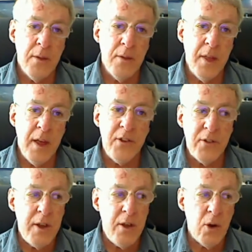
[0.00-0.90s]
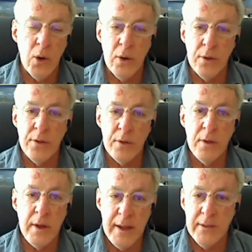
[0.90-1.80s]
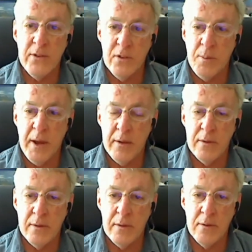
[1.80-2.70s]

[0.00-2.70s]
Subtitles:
they see Earth in space,